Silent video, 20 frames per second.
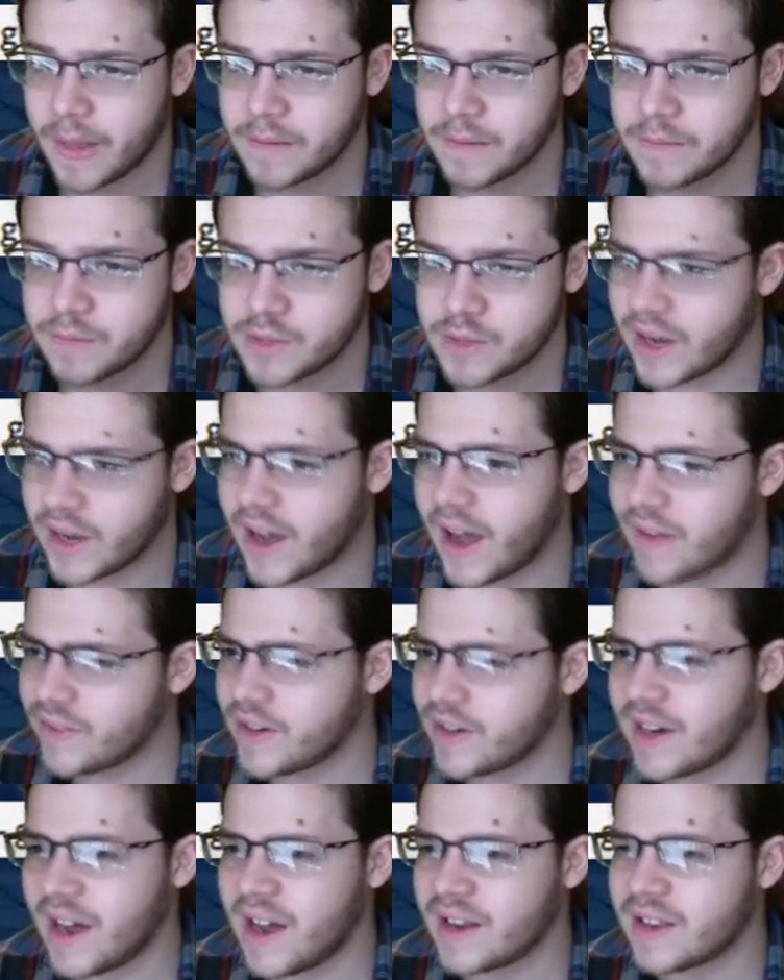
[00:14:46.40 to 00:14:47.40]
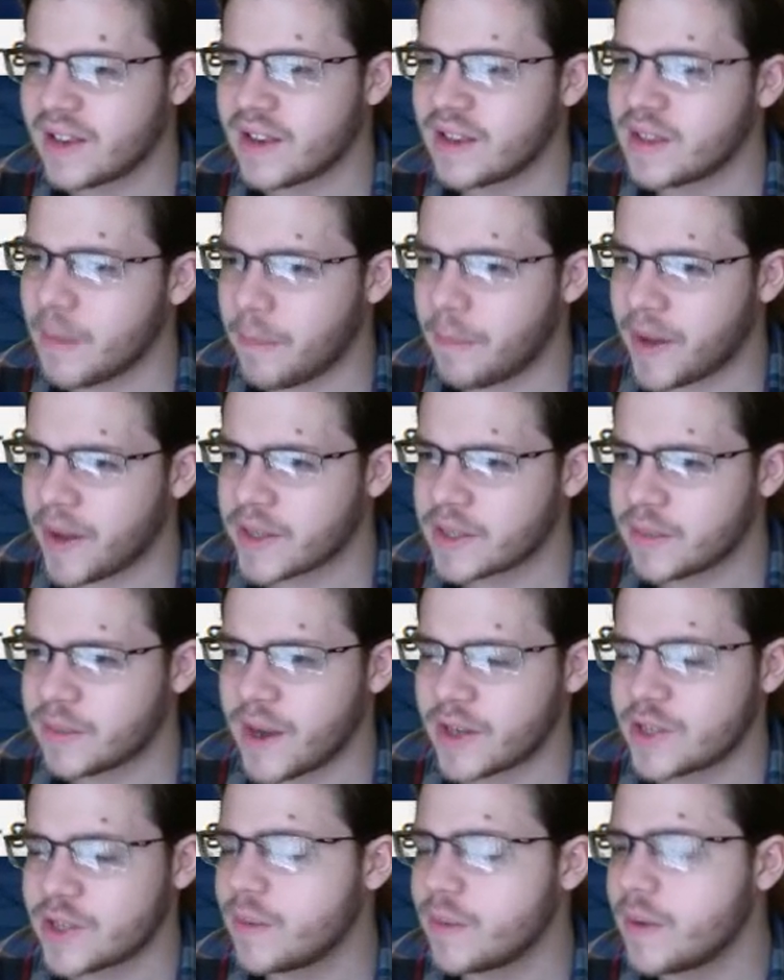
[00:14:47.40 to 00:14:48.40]
So yeah, having not the best
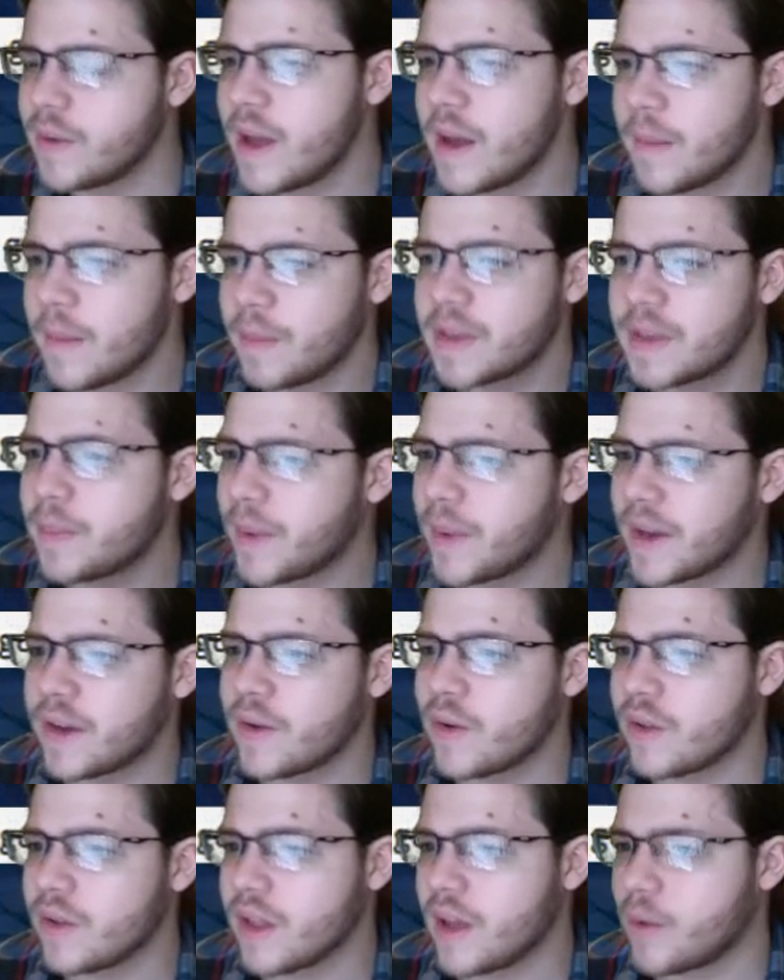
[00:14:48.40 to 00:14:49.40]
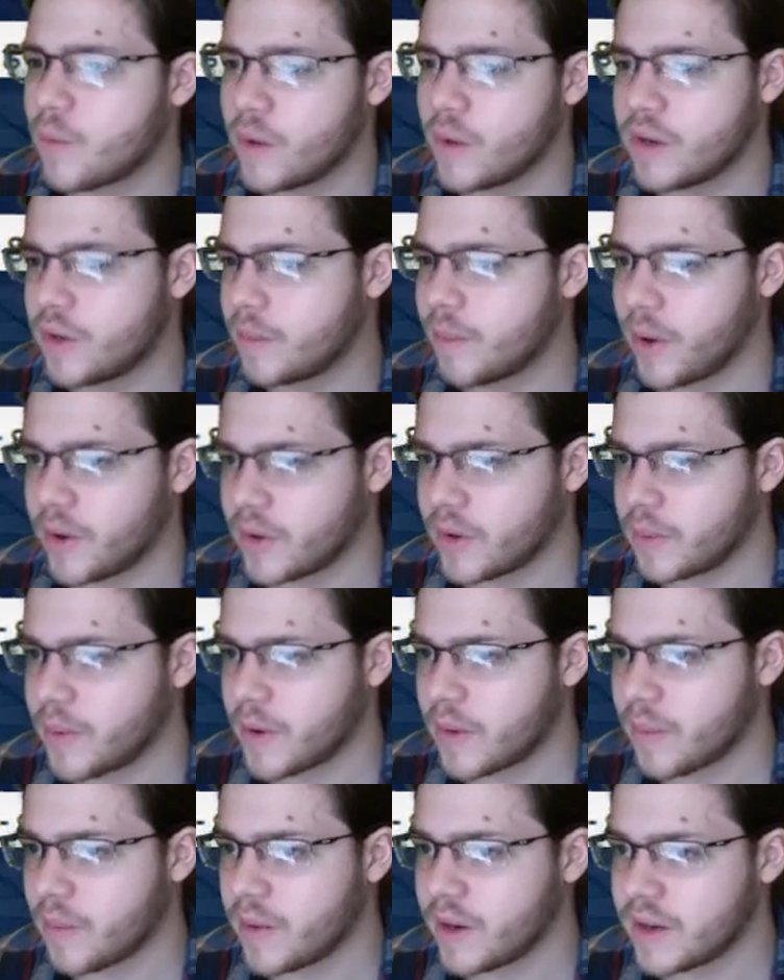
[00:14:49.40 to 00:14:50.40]
matchup, but depending on like what your partner
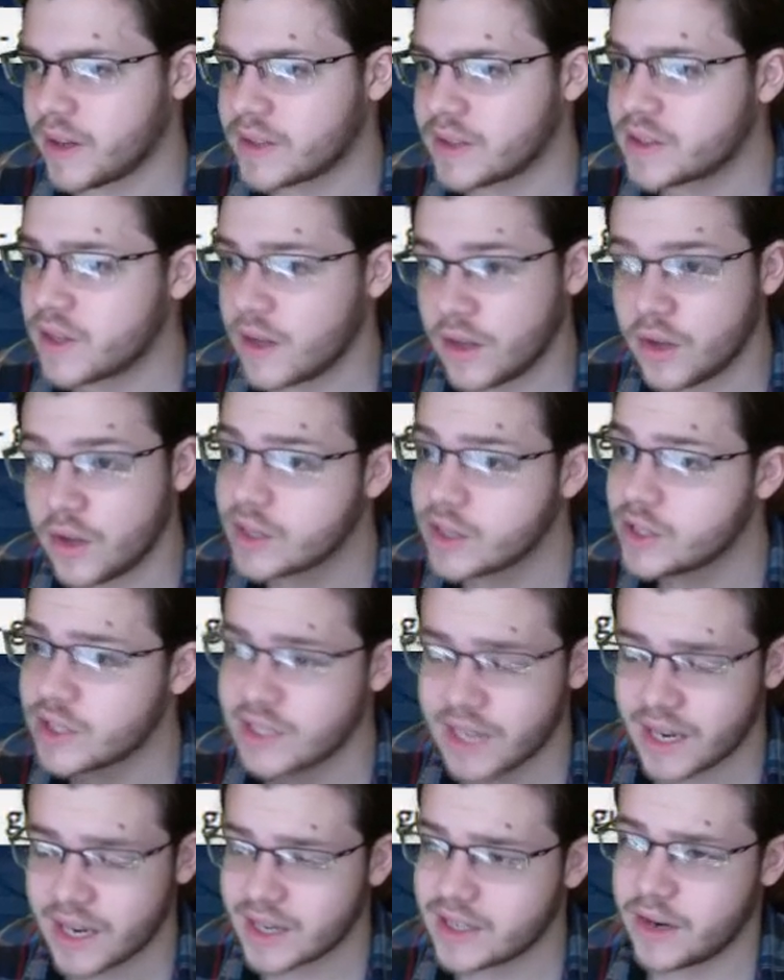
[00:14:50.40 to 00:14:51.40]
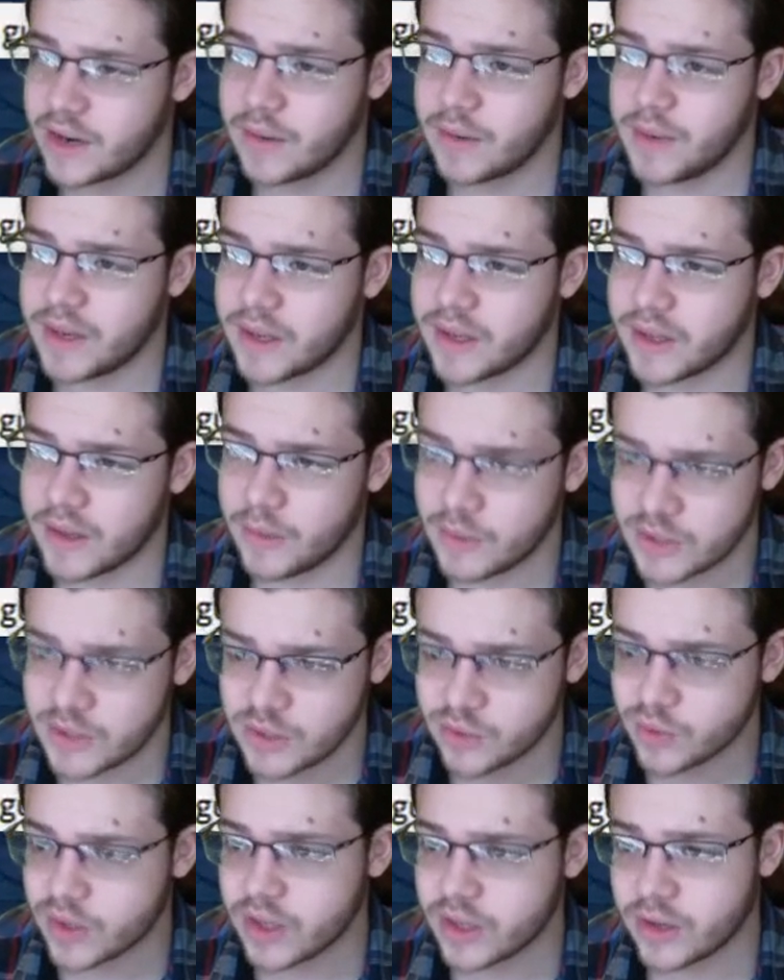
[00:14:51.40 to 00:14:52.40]
Pokemon is, you can just take it down immediately, which is
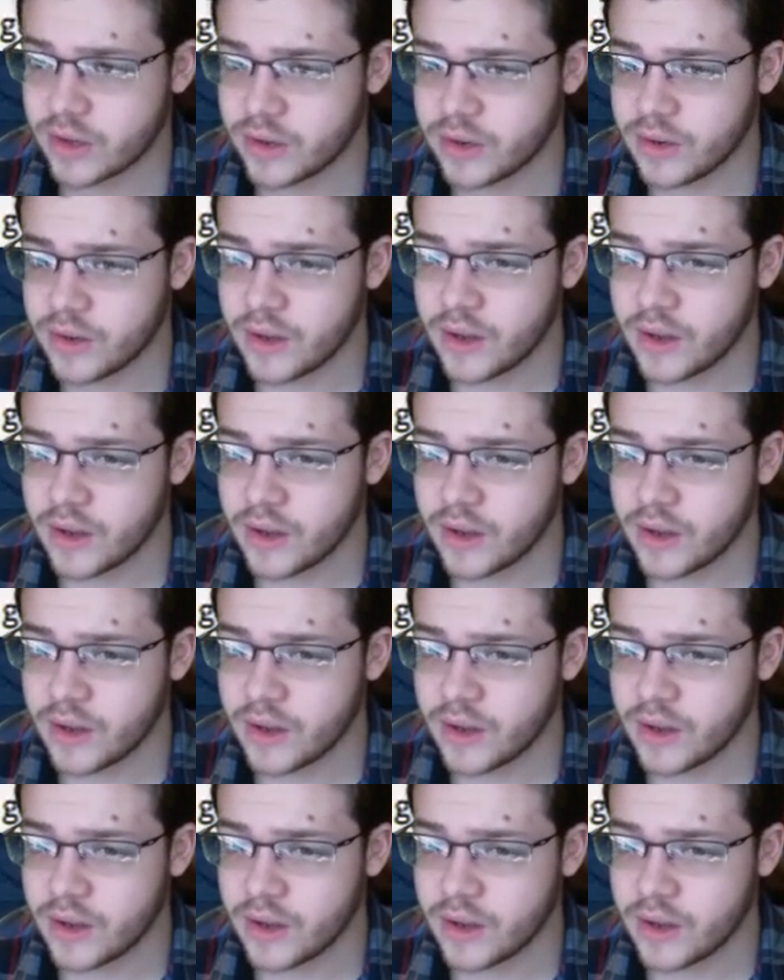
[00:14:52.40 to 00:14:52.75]
really good.